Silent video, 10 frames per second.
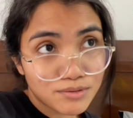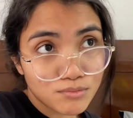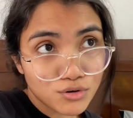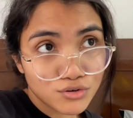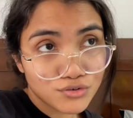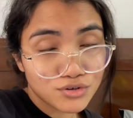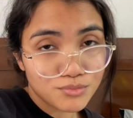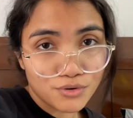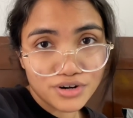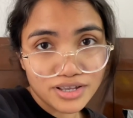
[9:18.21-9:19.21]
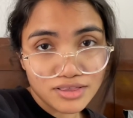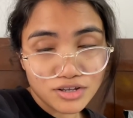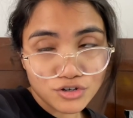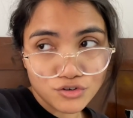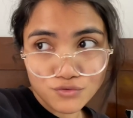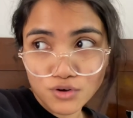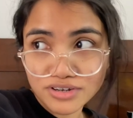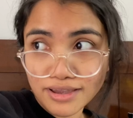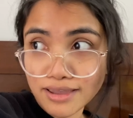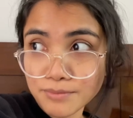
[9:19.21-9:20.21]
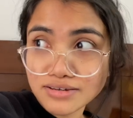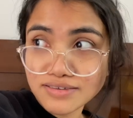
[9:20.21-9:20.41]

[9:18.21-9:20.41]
the most boring lunch of all time.